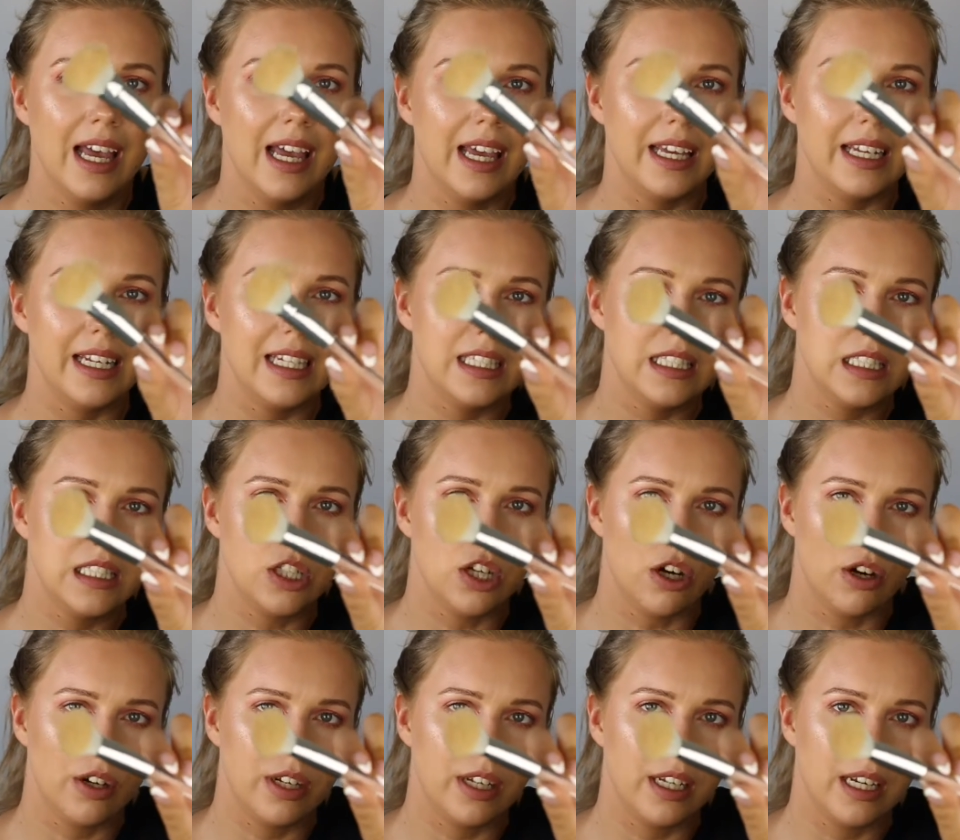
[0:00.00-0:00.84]
It is
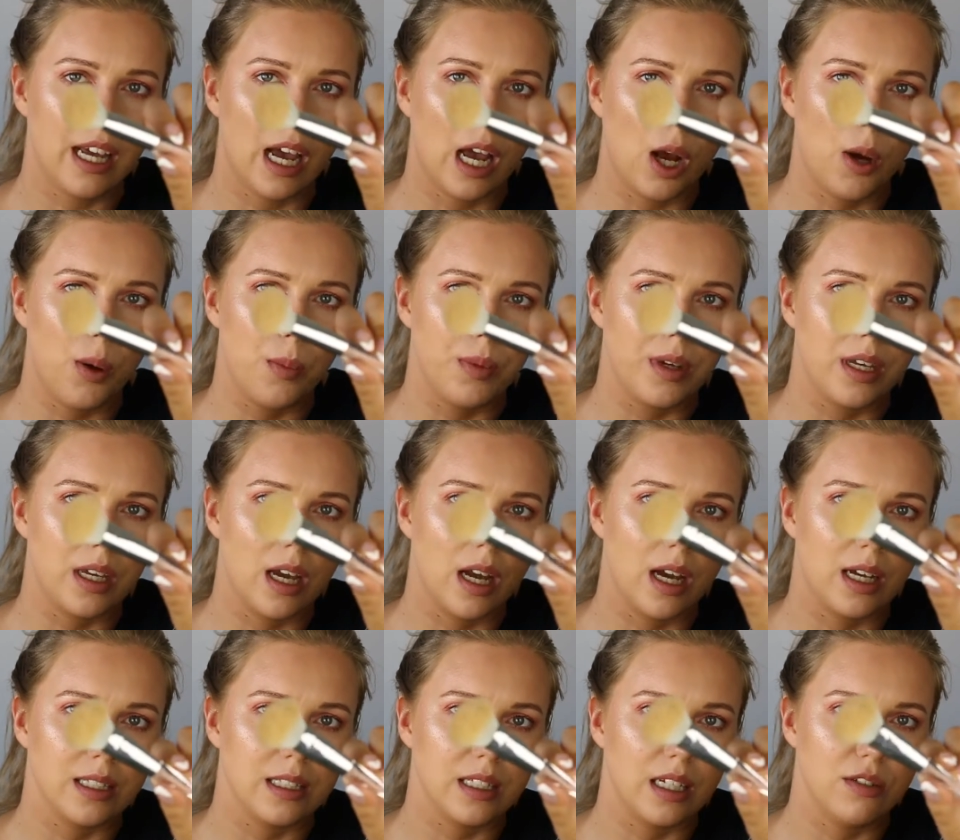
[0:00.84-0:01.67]
dirty now
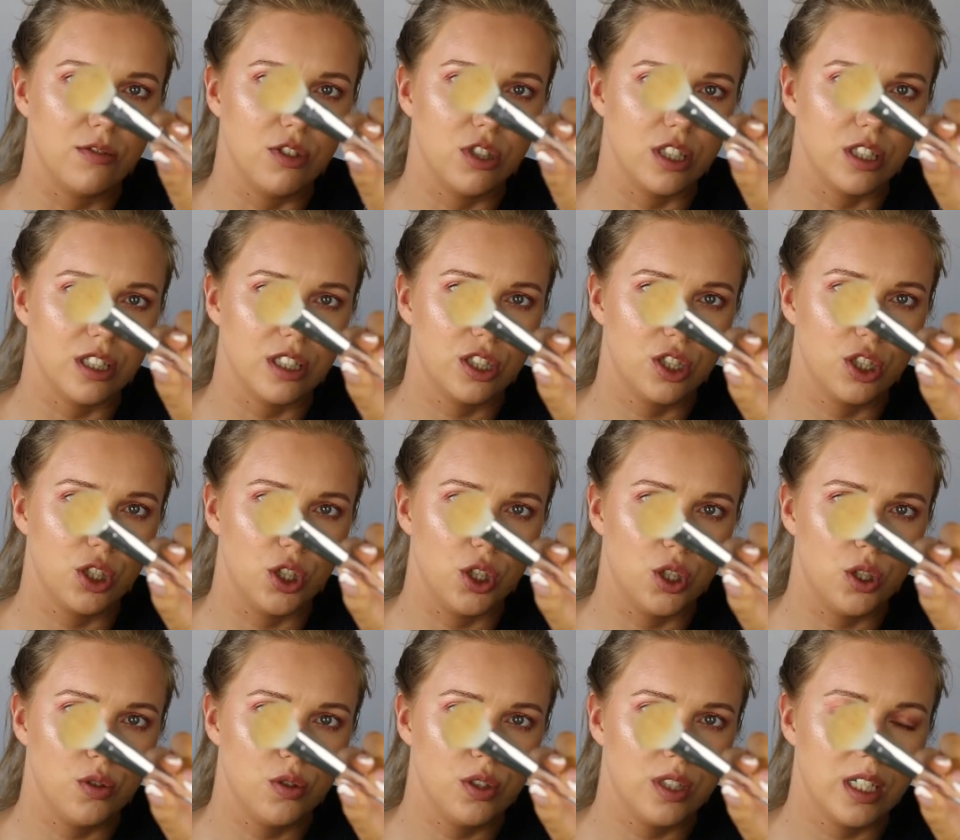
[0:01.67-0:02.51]
because I just
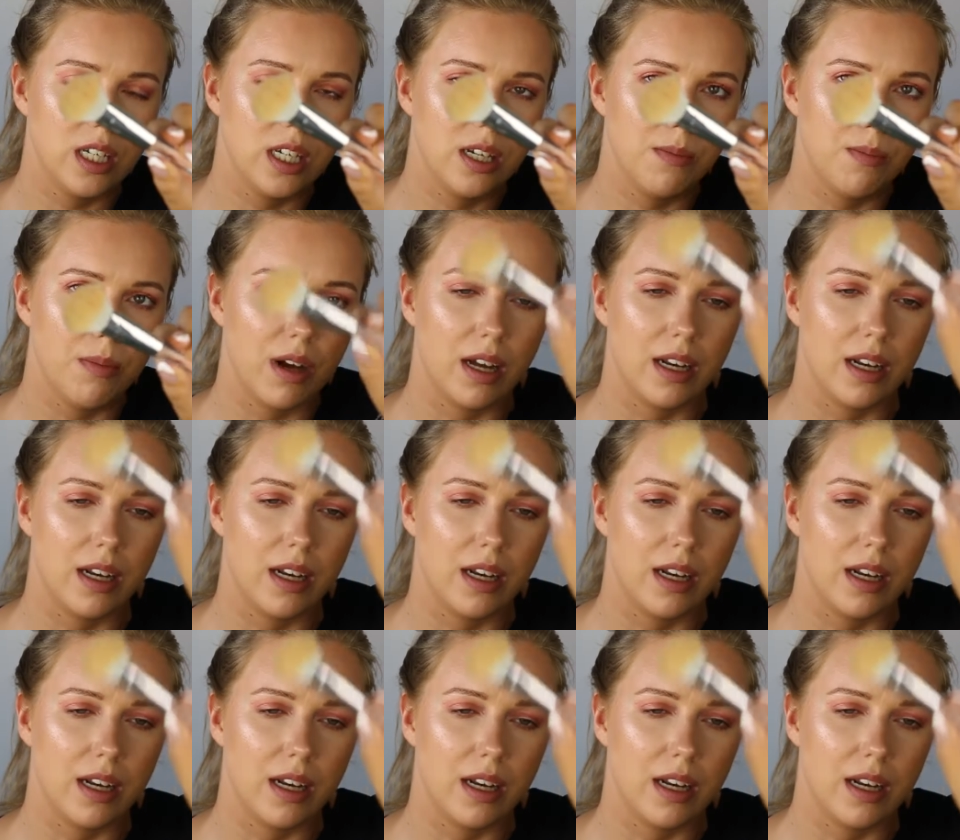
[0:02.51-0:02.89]
used it,